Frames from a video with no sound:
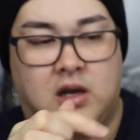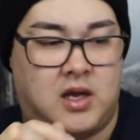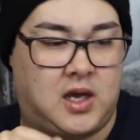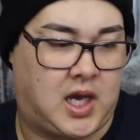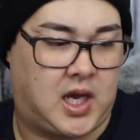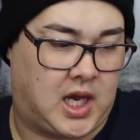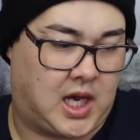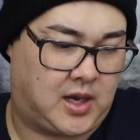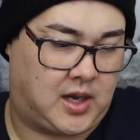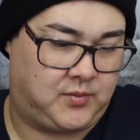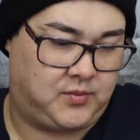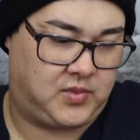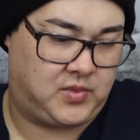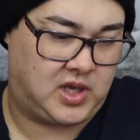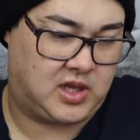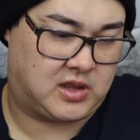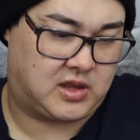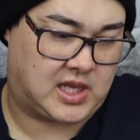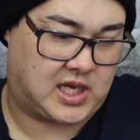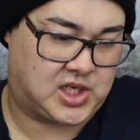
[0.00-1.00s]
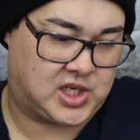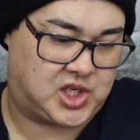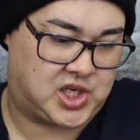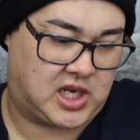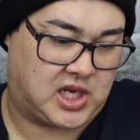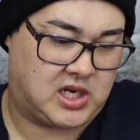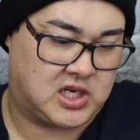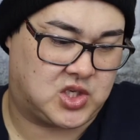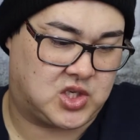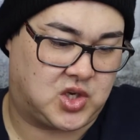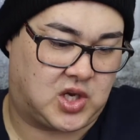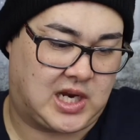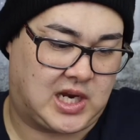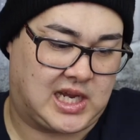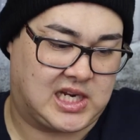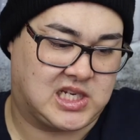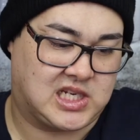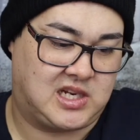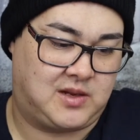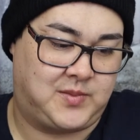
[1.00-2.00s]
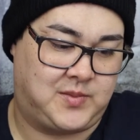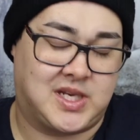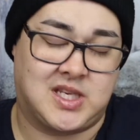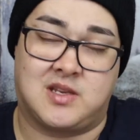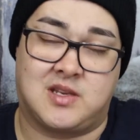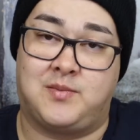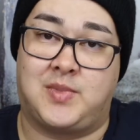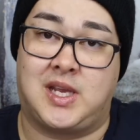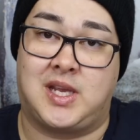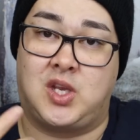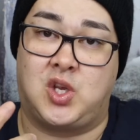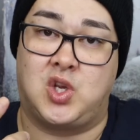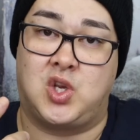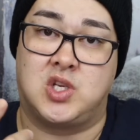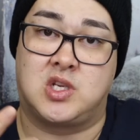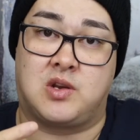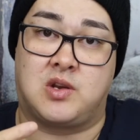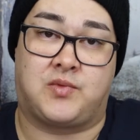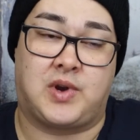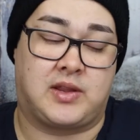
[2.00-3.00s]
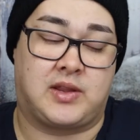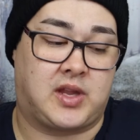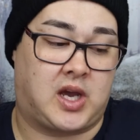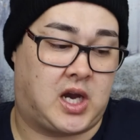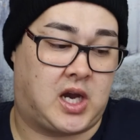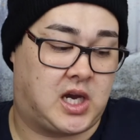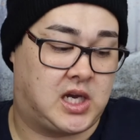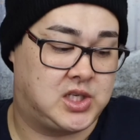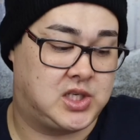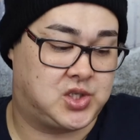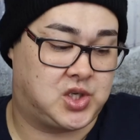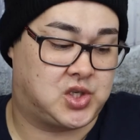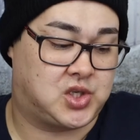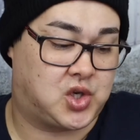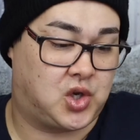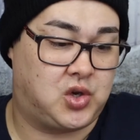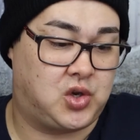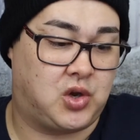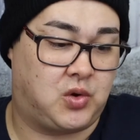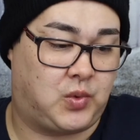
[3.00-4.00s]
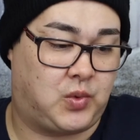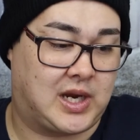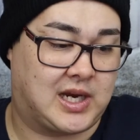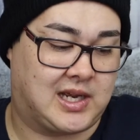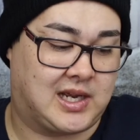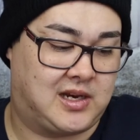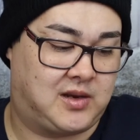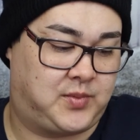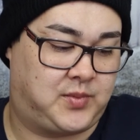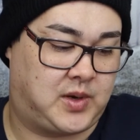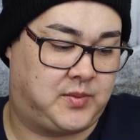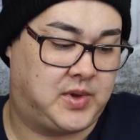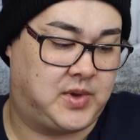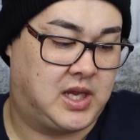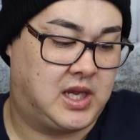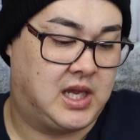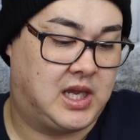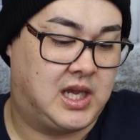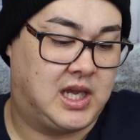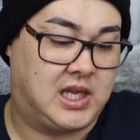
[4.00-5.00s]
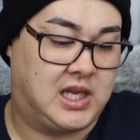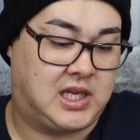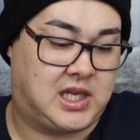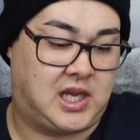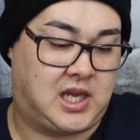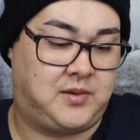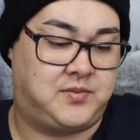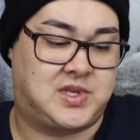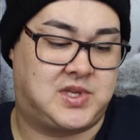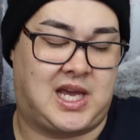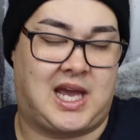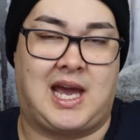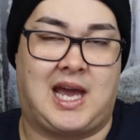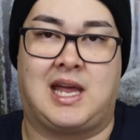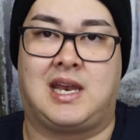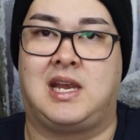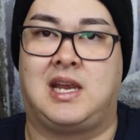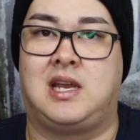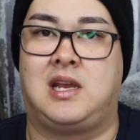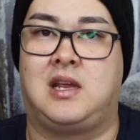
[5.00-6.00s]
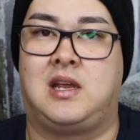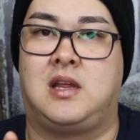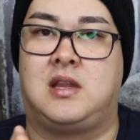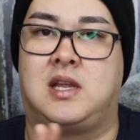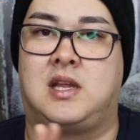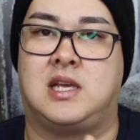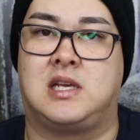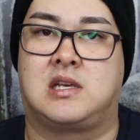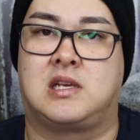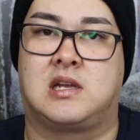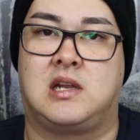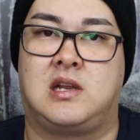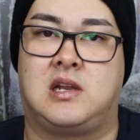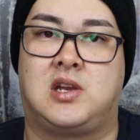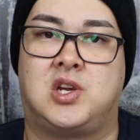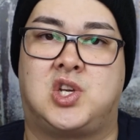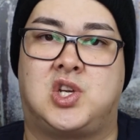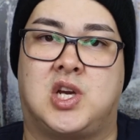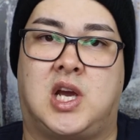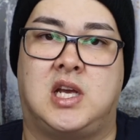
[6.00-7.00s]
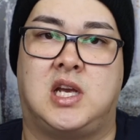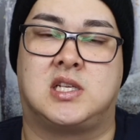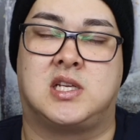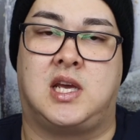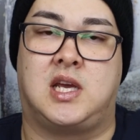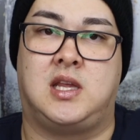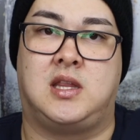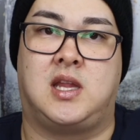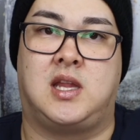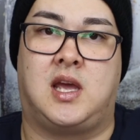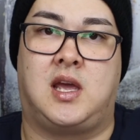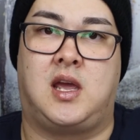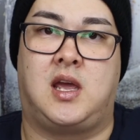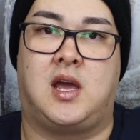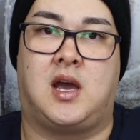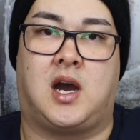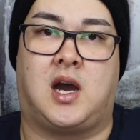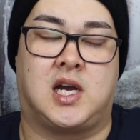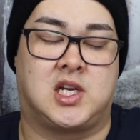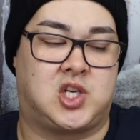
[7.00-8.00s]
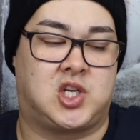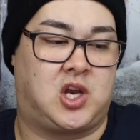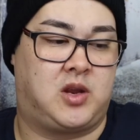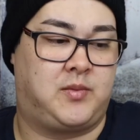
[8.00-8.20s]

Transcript: Um, that shade is not actually meant to be used around the eye, so don't know why Colourpop keeps adding these glitter shades in their eyeshadow